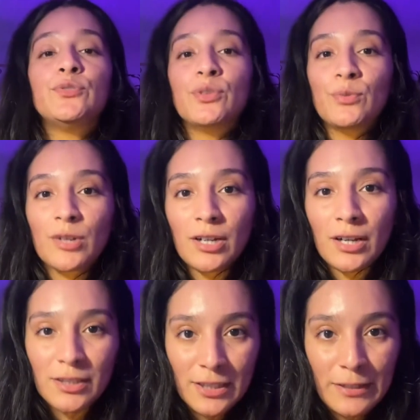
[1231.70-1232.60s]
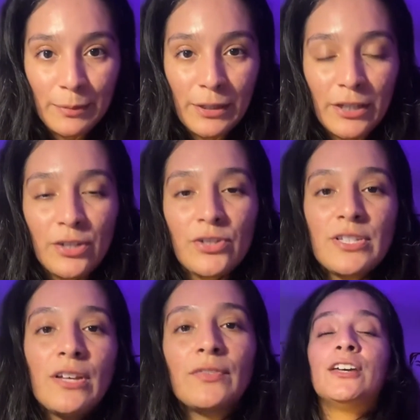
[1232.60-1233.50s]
don't work on disciplining yourself,